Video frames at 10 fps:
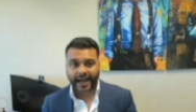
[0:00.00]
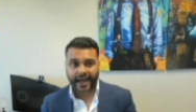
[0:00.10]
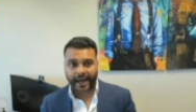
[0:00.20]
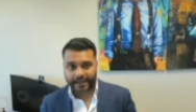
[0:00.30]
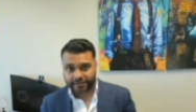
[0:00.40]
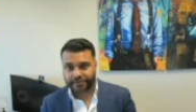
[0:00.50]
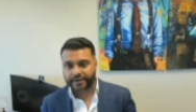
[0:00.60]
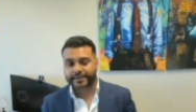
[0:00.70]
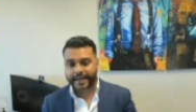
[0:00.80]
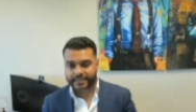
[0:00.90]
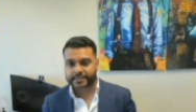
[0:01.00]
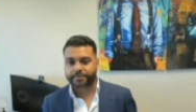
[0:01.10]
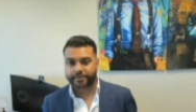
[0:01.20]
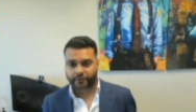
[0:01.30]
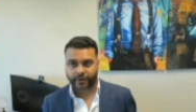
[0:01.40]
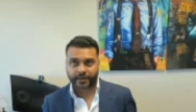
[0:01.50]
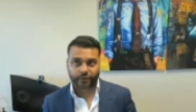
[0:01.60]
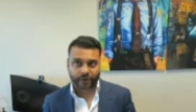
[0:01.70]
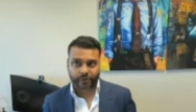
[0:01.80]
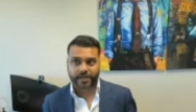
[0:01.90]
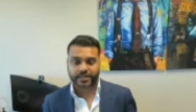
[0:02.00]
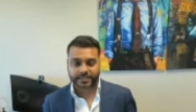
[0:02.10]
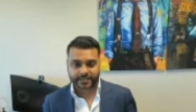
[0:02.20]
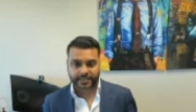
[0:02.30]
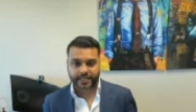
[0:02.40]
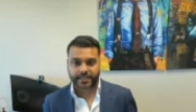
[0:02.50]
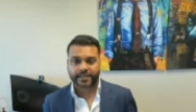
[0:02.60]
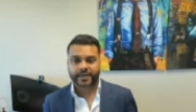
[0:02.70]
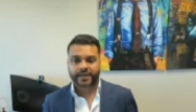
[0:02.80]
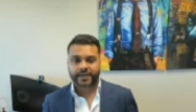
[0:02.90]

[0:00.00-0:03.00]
I think that's the point where we're going to see